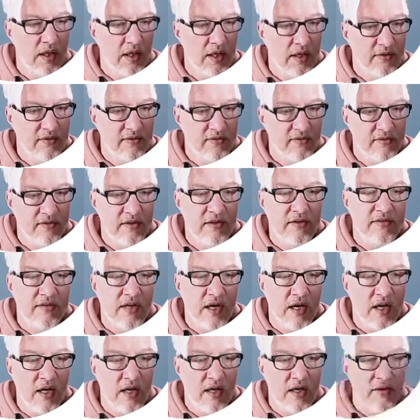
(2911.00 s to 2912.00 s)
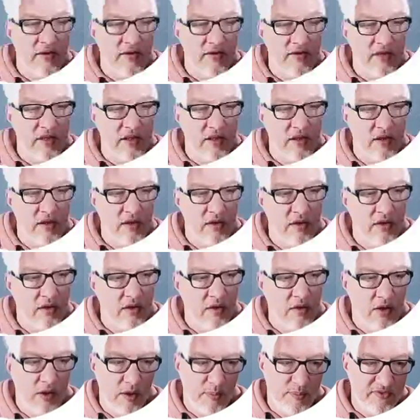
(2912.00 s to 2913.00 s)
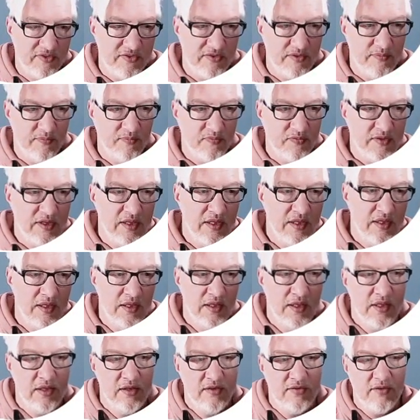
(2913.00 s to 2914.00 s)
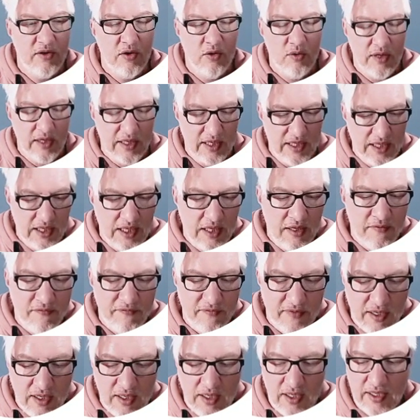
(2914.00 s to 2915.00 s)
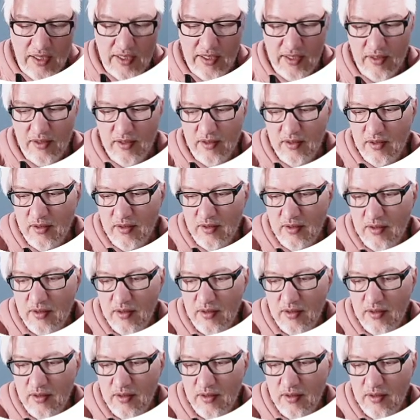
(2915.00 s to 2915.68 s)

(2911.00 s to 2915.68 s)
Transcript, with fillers: and these are the hops. So if I